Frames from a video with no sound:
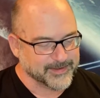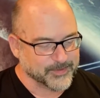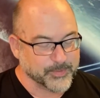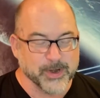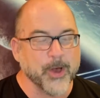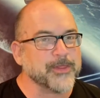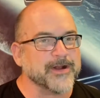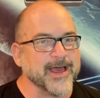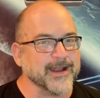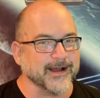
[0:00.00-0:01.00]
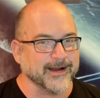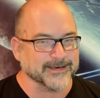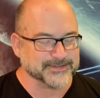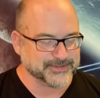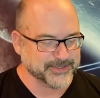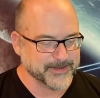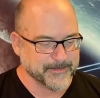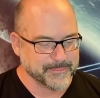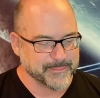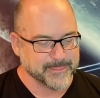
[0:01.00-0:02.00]
We know they're not ours.
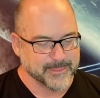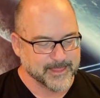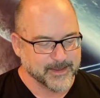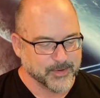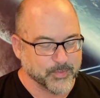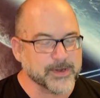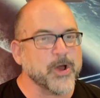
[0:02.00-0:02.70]
We